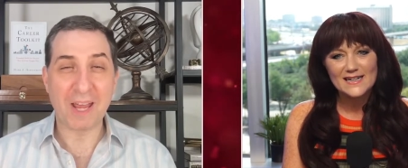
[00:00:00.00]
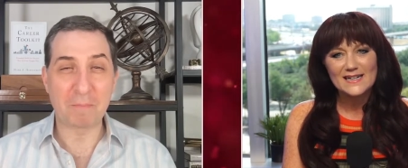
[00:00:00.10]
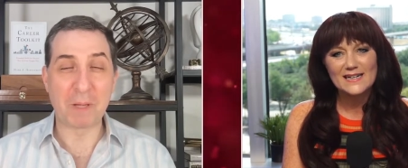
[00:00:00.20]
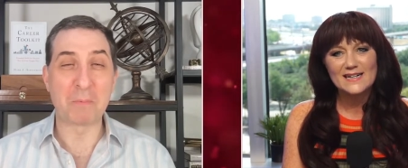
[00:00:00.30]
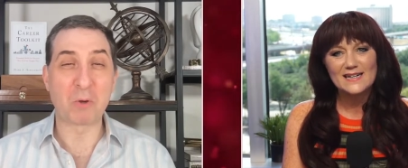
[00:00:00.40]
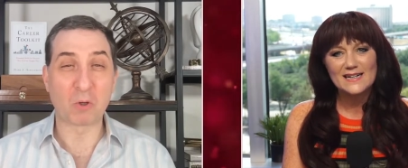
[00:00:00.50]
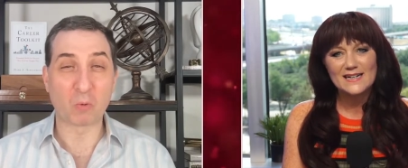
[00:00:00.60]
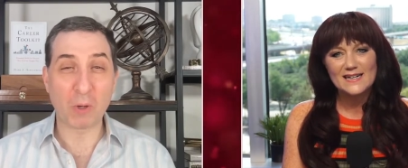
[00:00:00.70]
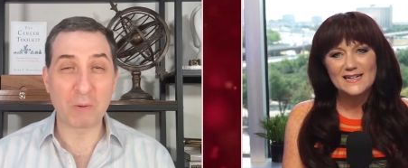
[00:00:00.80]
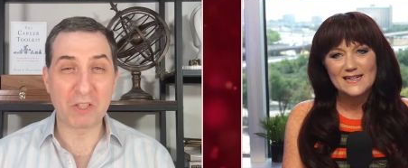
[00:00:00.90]
Speaker 1: and people could
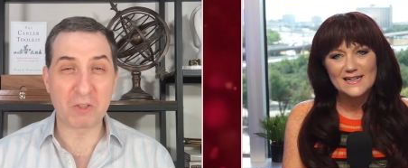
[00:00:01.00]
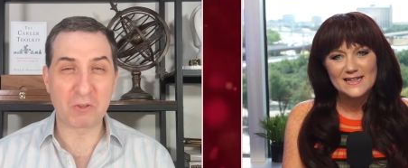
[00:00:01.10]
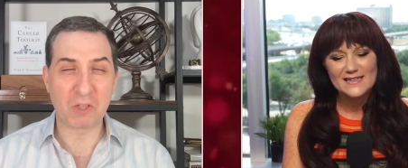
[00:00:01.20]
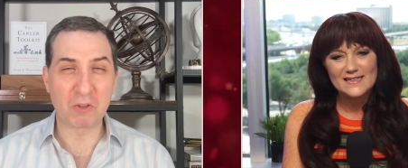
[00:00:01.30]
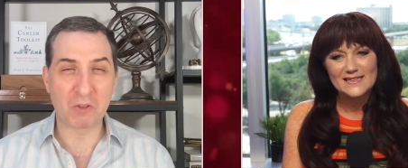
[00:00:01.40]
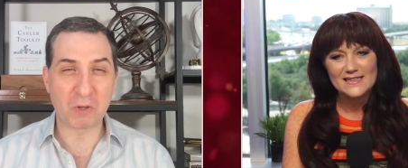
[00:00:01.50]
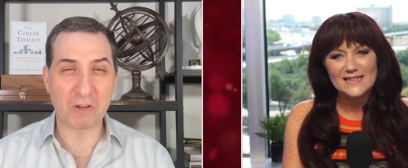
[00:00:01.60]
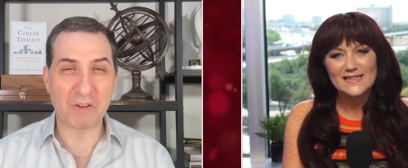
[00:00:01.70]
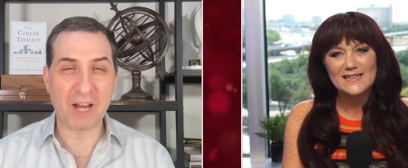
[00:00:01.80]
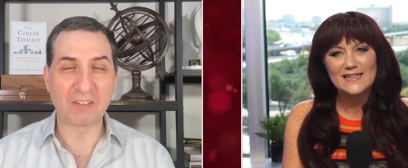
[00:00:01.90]
really use your
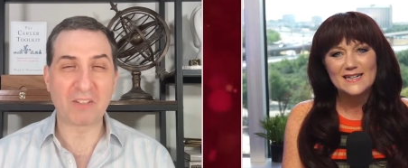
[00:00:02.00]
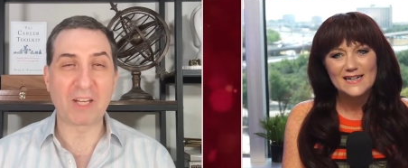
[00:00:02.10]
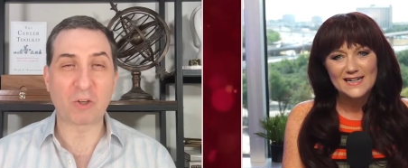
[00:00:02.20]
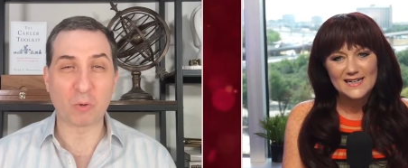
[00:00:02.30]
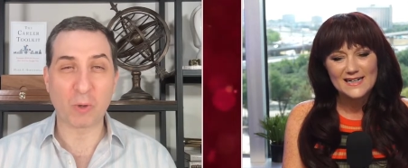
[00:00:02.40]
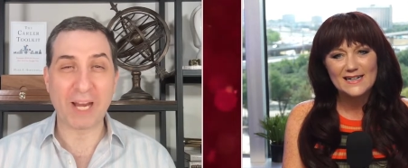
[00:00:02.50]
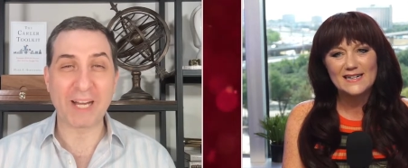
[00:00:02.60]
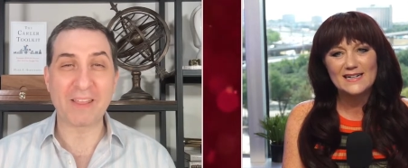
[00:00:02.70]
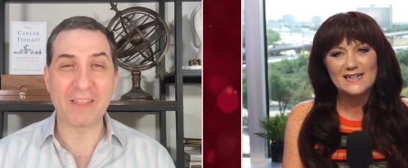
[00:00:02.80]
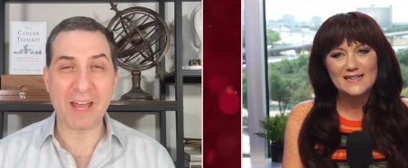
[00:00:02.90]
advice in
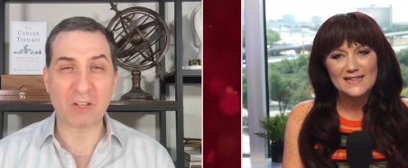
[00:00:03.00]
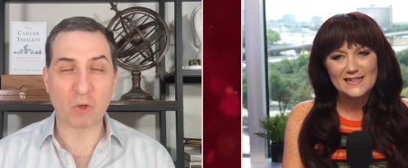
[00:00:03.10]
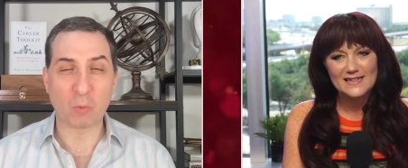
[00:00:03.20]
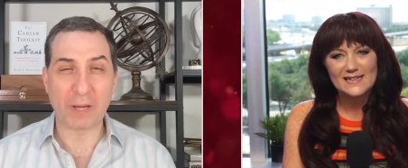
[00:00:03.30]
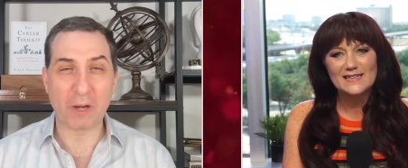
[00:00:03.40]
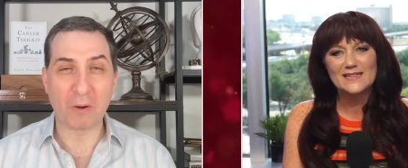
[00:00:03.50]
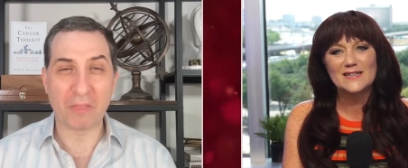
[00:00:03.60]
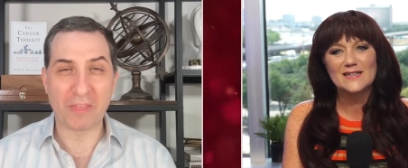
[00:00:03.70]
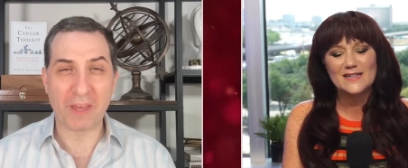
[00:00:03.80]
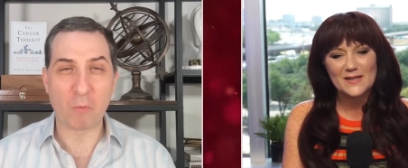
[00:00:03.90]
creating that
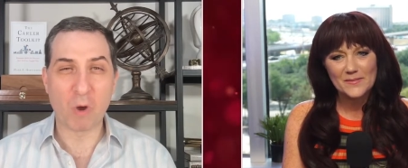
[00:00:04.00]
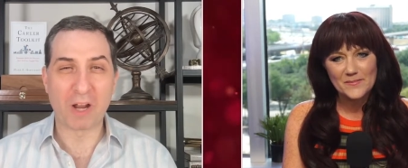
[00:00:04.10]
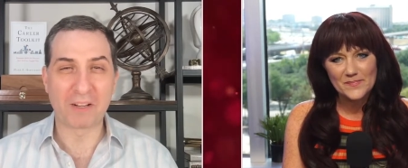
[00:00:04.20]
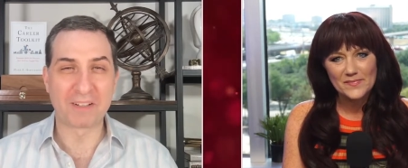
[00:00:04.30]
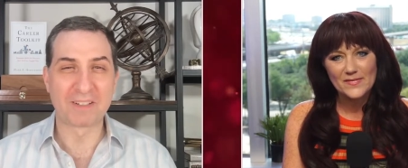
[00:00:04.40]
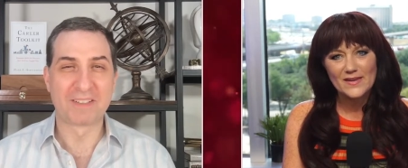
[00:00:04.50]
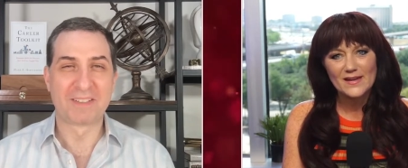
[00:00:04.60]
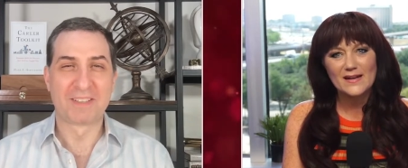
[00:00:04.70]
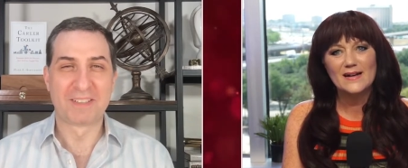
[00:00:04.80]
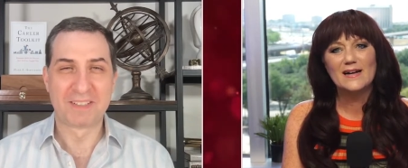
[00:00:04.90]
career they want.
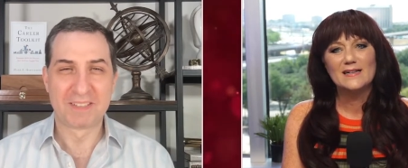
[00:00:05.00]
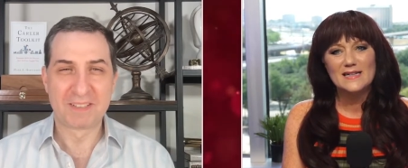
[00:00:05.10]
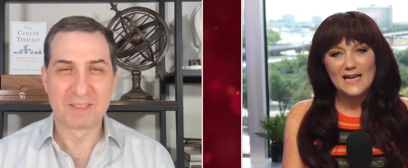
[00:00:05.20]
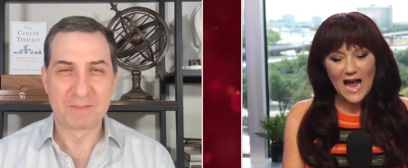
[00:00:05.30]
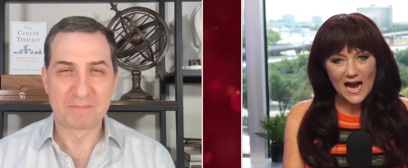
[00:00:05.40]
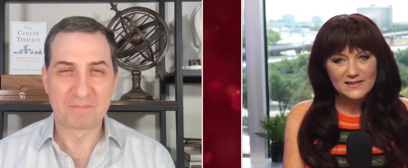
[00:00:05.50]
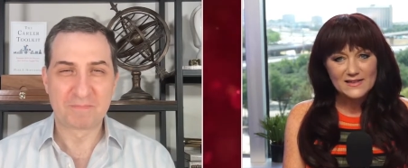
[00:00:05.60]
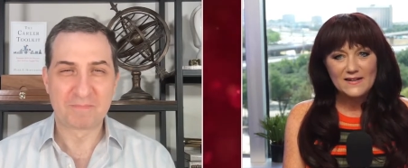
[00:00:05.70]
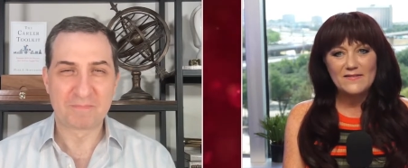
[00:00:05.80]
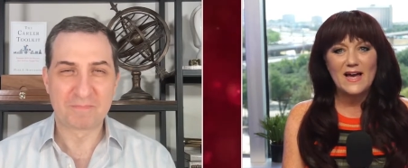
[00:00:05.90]
Speaker 2: I
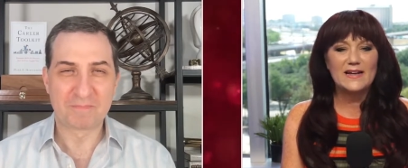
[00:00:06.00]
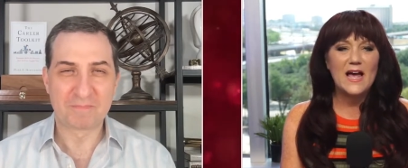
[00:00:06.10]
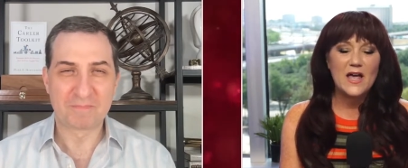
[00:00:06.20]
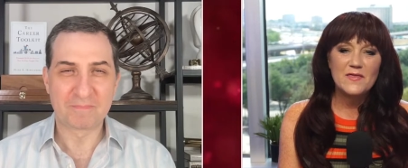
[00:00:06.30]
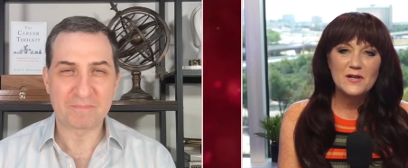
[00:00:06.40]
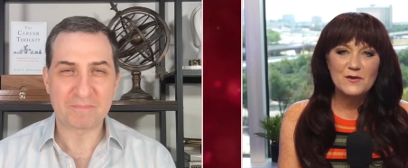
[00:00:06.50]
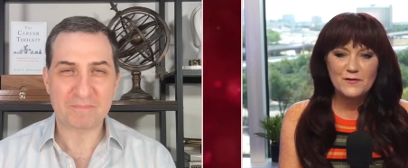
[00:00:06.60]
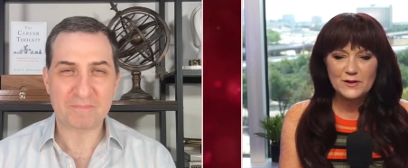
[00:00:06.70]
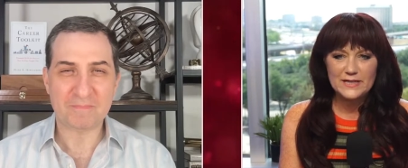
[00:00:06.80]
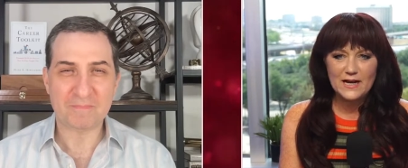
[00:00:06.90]
love that. Yeah. And then you
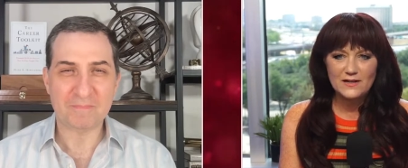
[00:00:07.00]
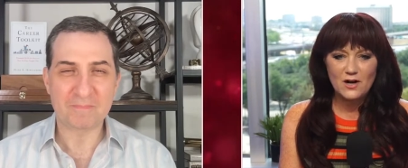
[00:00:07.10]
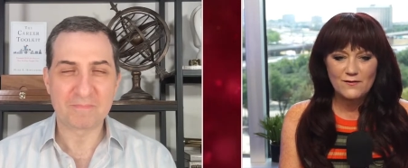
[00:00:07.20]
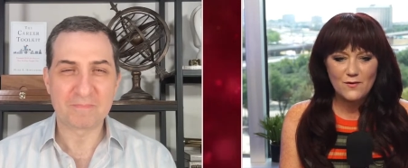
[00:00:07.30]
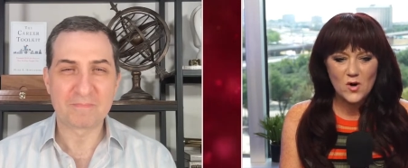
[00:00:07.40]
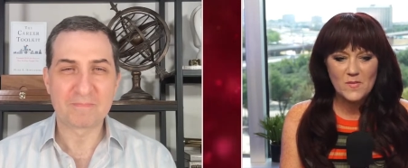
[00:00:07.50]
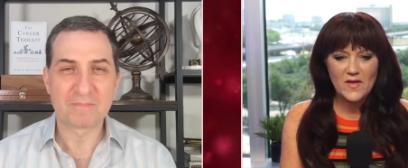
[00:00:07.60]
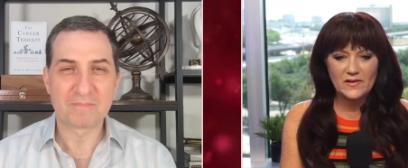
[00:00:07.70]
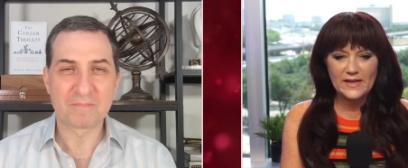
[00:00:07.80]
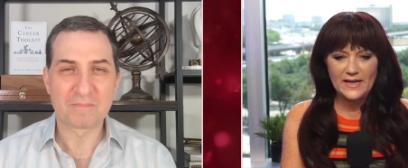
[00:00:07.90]
filled out our form on
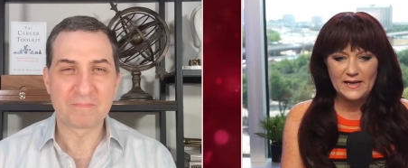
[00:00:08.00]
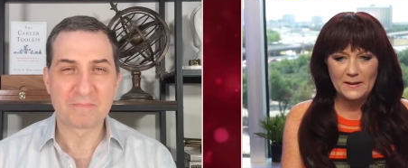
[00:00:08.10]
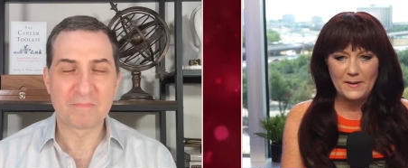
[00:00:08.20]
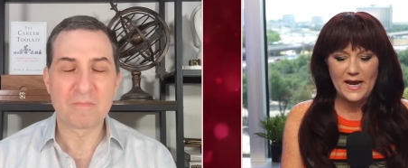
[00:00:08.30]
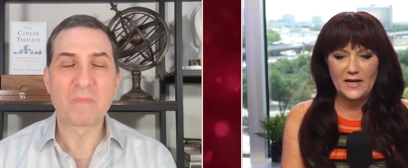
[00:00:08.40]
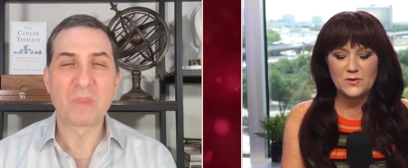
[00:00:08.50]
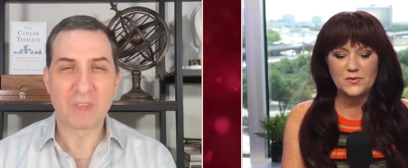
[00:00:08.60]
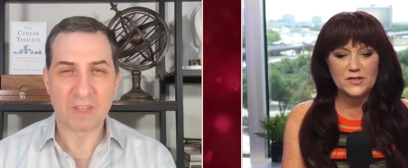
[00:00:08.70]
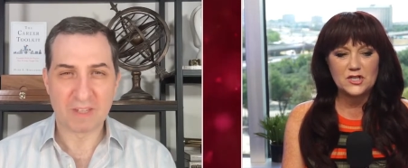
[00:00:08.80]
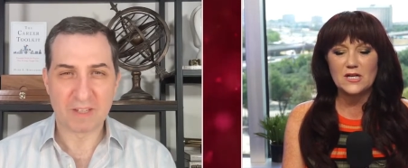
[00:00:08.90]
the landing page,
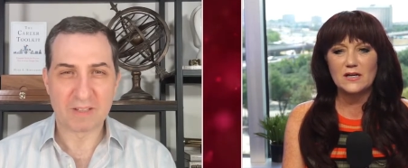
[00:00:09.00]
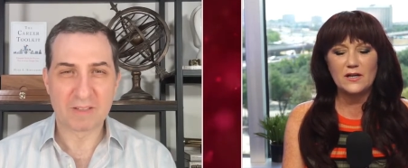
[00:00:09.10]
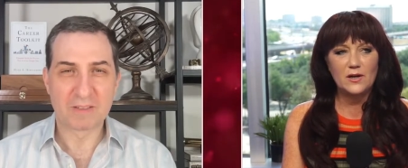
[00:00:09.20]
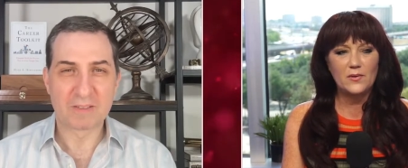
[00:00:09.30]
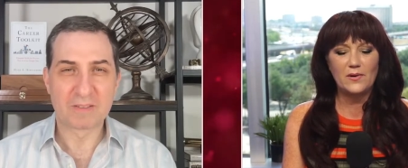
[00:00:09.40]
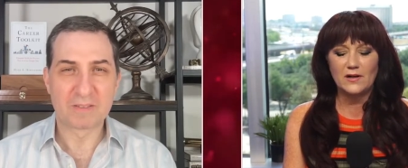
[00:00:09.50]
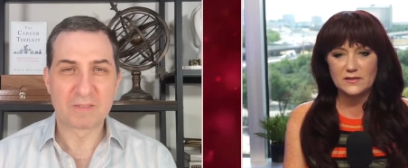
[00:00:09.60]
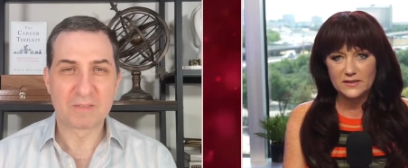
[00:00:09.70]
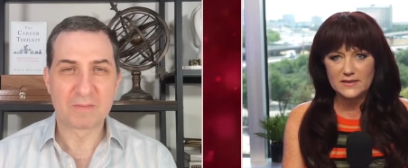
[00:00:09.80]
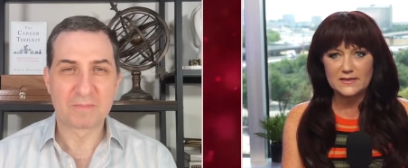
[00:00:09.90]
which, you know, I'll
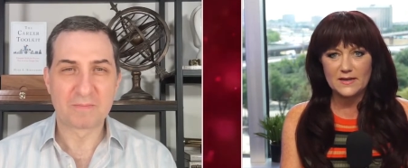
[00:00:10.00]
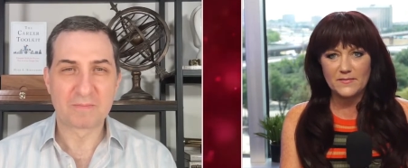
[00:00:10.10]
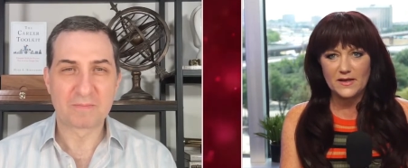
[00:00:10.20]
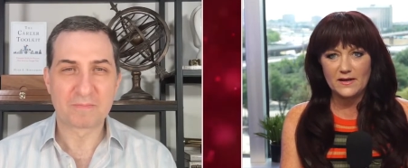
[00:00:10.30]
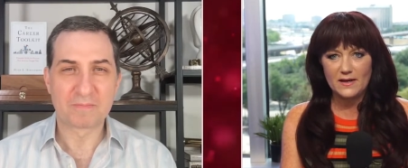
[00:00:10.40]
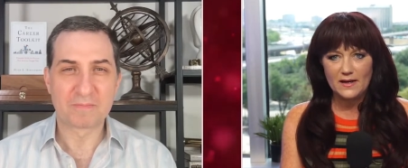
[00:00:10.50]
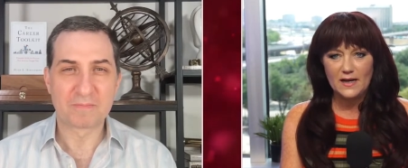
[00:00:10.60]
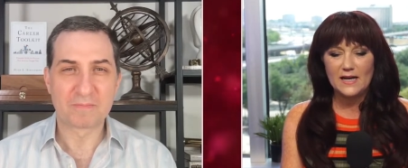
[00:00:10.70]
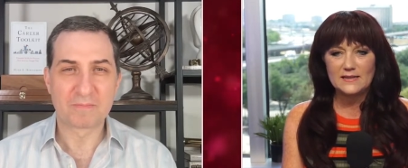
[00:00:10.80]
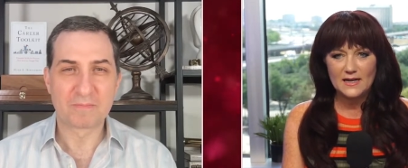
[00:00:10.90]
tell you something.
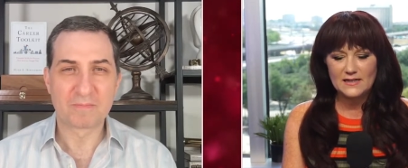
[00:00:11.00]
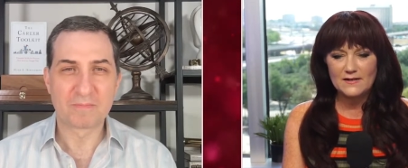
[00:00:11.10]
It's kind of